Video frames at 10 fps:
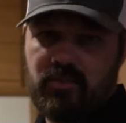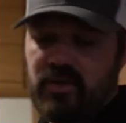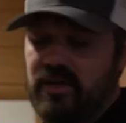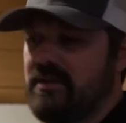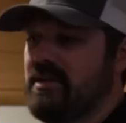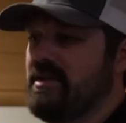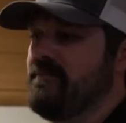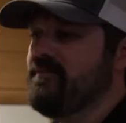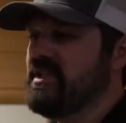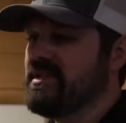market.
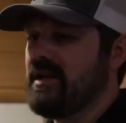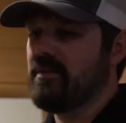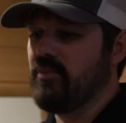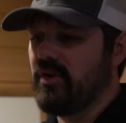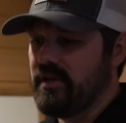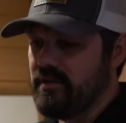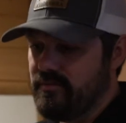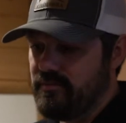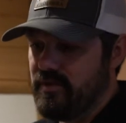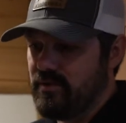Stock market,
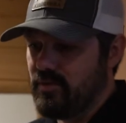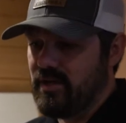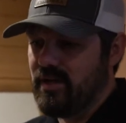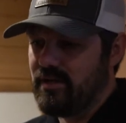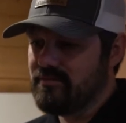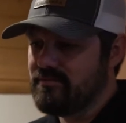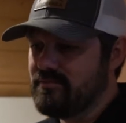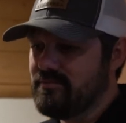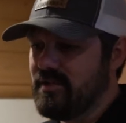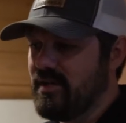we're not
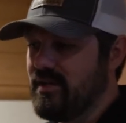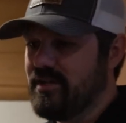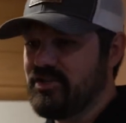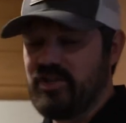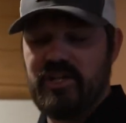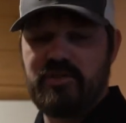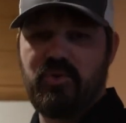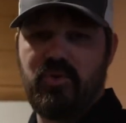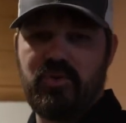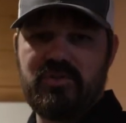exchange
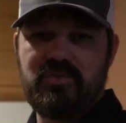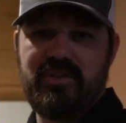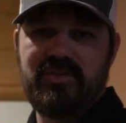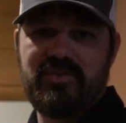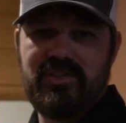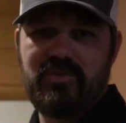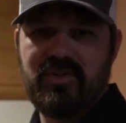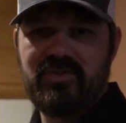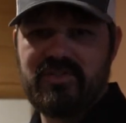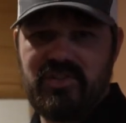brokers. We don't deal
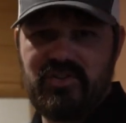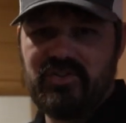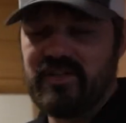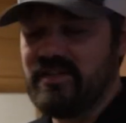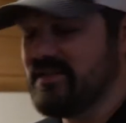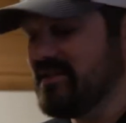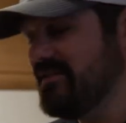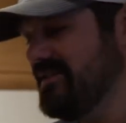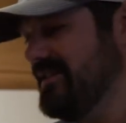with securities and